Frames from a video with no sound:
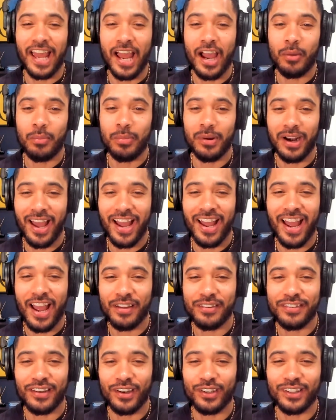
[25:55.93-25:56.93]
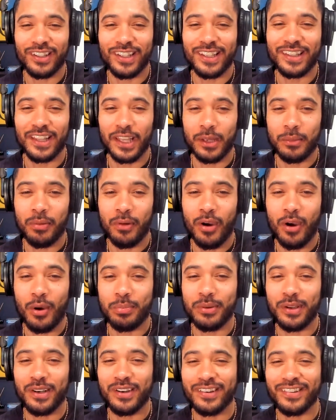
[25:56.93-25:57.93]
now, but I certainly think Paul
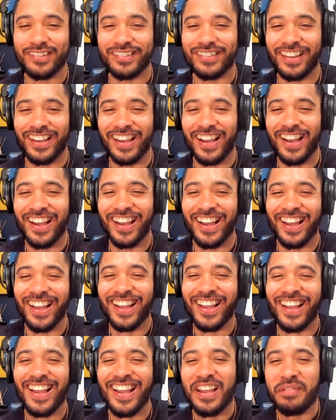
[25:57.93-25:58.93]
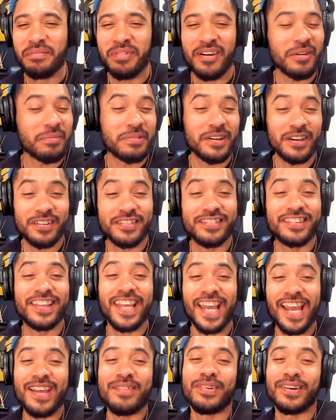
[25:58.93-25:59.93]
Pierce
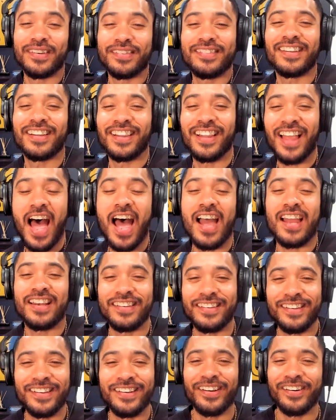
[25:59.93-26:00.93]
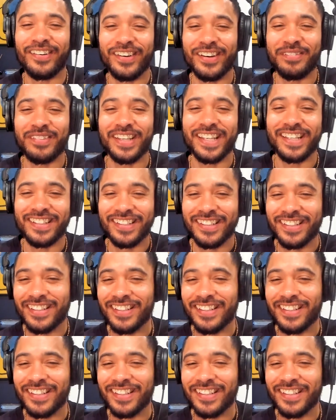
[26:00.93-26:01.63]
gave us a lot. You know what I mean?